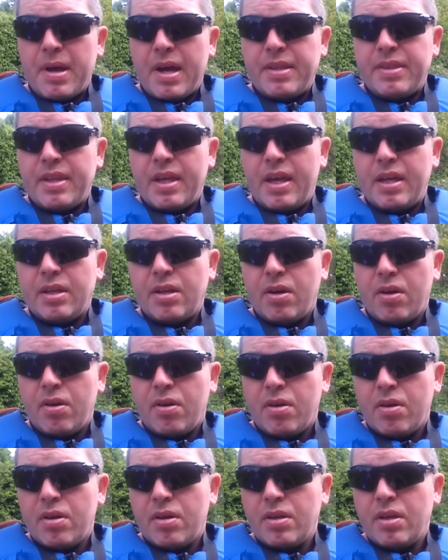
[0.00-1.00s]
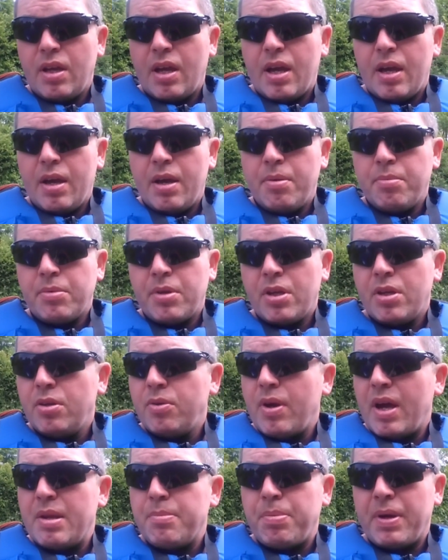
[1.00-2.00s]
and then I am going
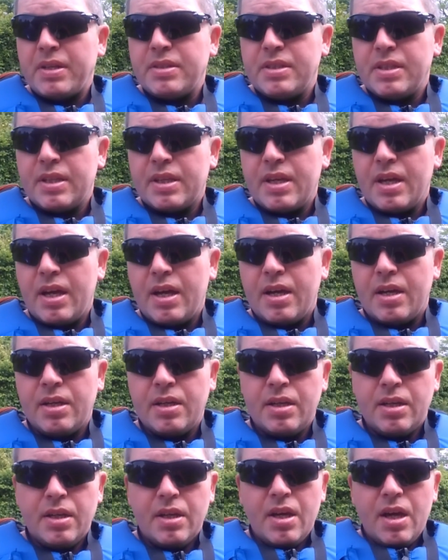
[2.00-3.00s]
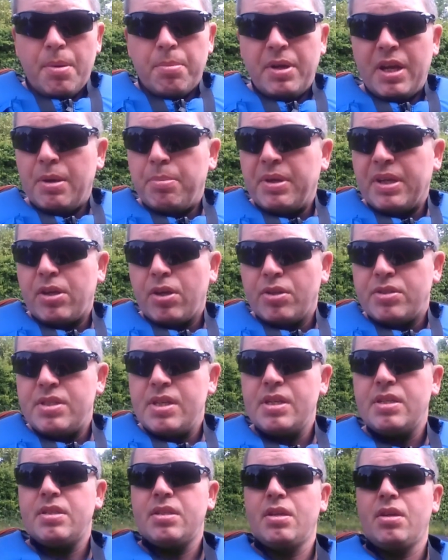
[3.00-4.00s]
to head back to the car. I'm a little bit
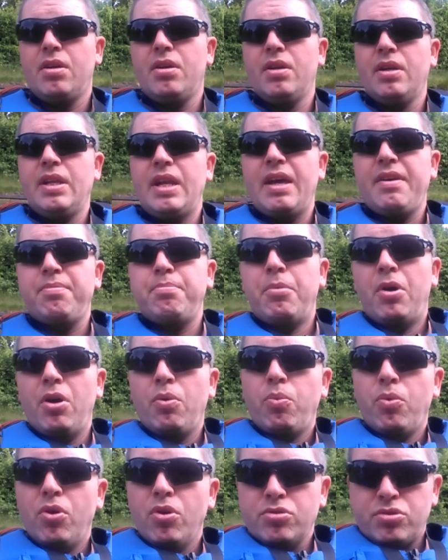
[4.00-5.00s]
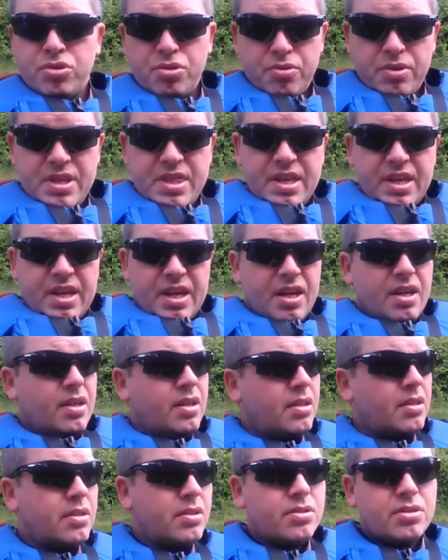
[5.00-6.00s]
gutted, I left my water in the car,
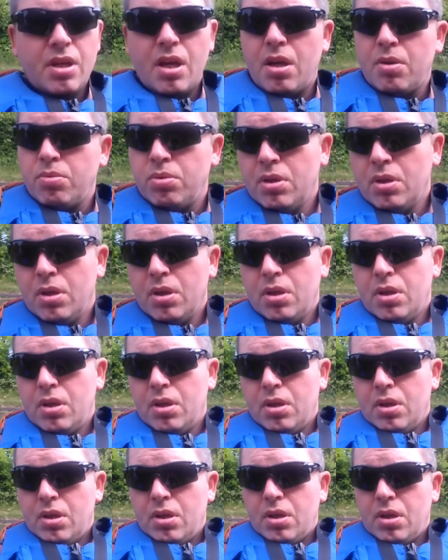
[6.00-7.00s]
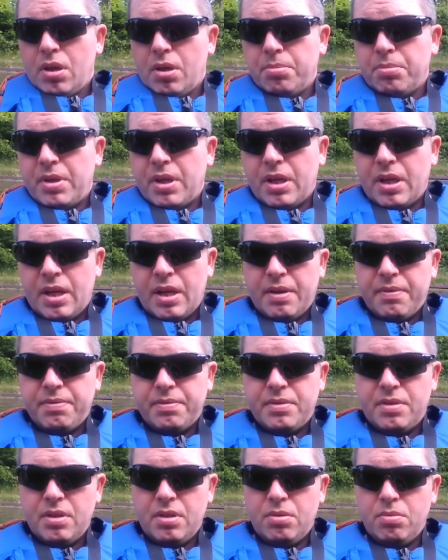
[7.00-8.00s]
so I'm going to
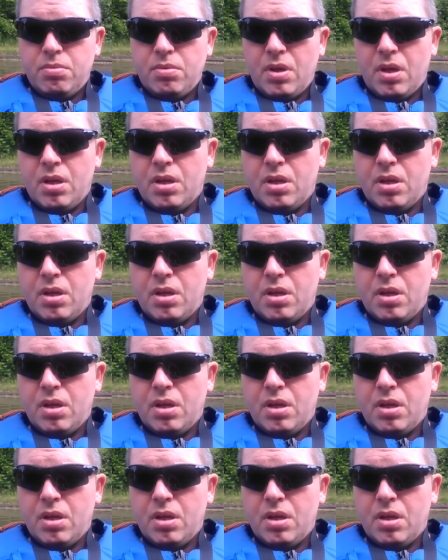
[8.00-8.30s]
have to